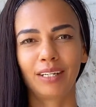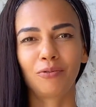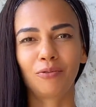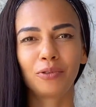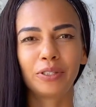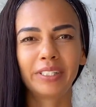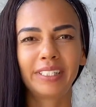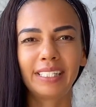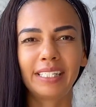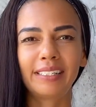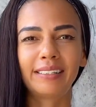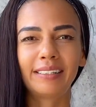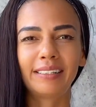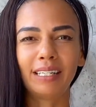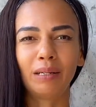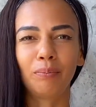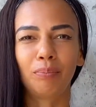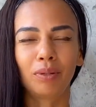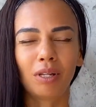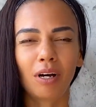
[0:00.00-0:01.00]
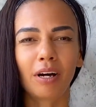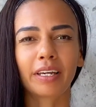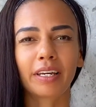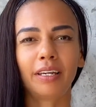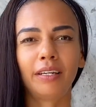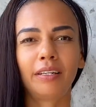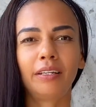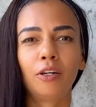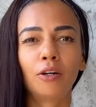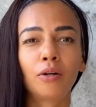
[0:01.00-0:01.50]
Resisting, blocking,
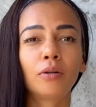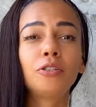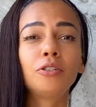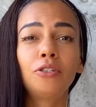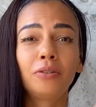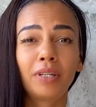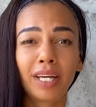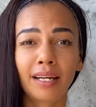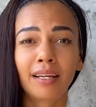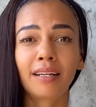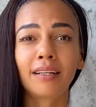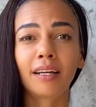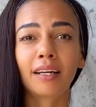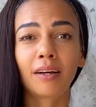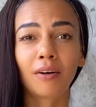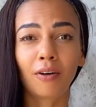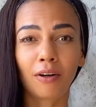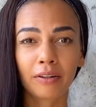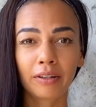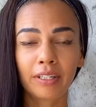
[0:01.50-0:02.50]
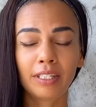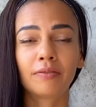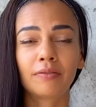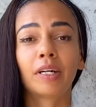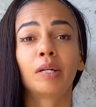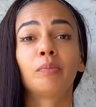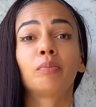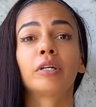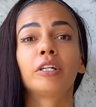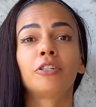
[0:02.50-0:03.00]
you know, do you get it? Like all these
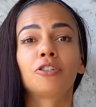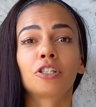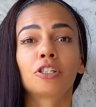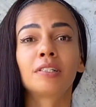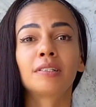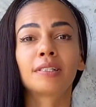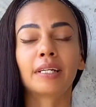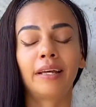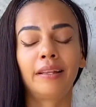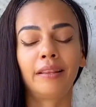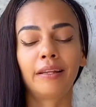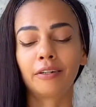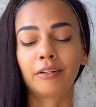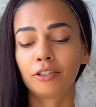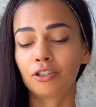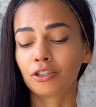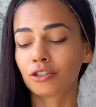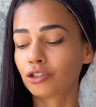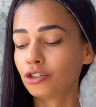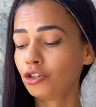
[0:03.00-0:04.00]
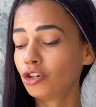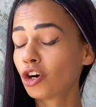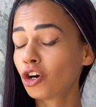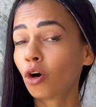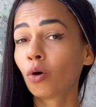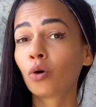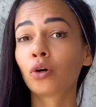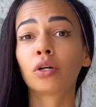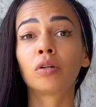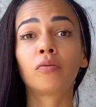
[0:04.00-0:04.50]
vibrations, and they're just no
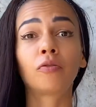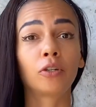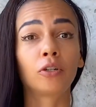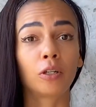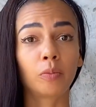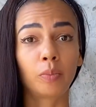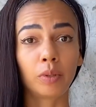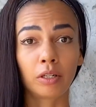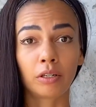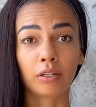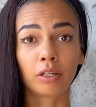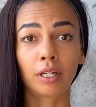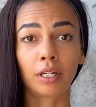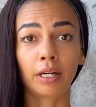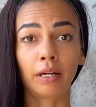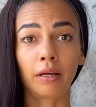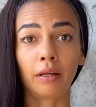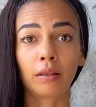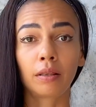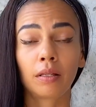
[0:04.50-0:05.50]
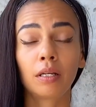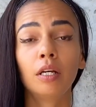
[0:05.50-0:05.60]
good for your period health.